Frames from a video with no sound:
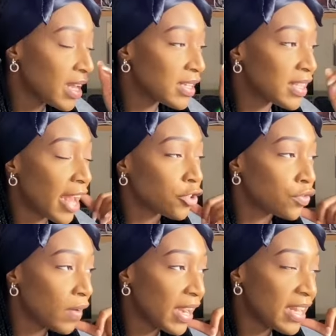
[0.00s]
is that
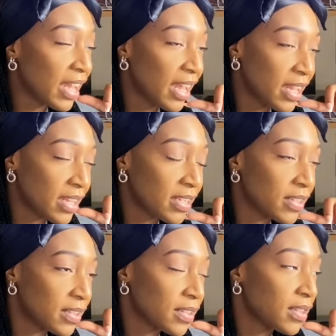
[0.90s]
Drake
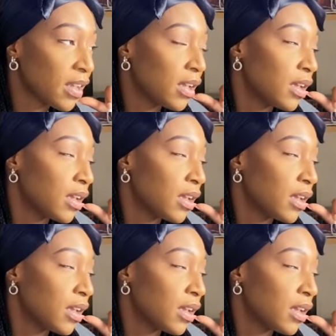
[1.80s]
is